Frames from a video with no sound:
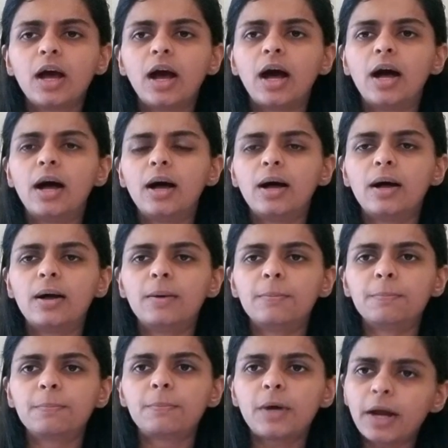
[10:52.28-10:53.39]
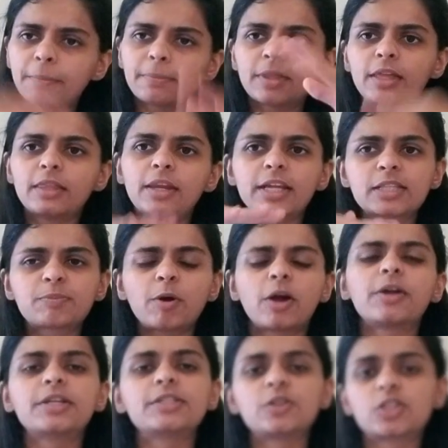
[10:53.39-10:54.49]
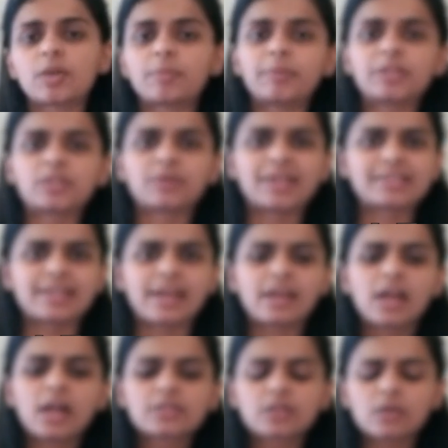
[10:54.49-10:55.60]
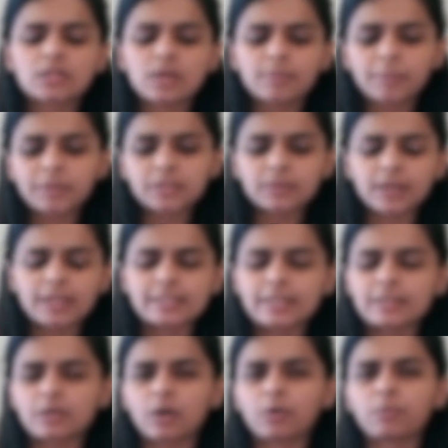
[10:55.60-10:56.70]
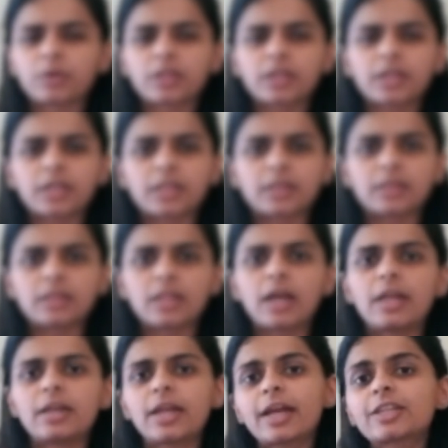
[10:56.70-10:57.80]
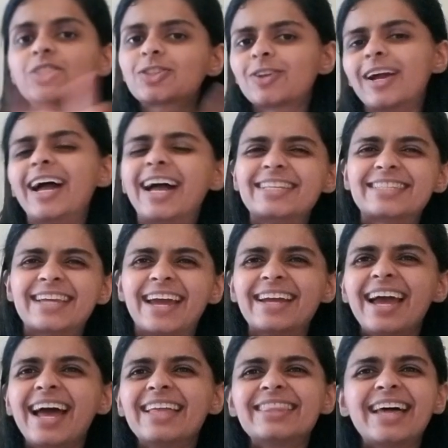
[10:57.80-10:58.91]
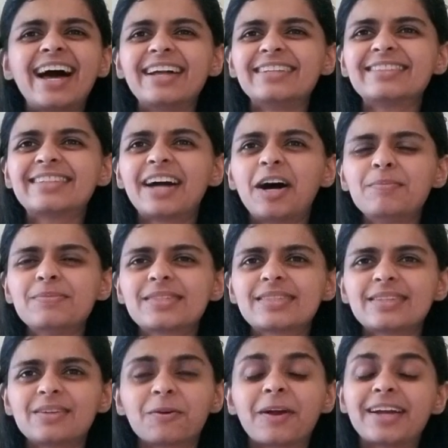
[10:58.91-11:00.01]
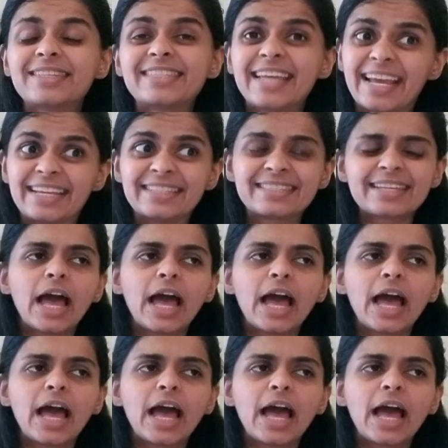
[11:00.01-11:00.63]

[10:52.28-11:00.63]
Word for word: Um, all right, then the next part is your supplemental essay. So supplemental essays are really an extra essay that comes, or essays,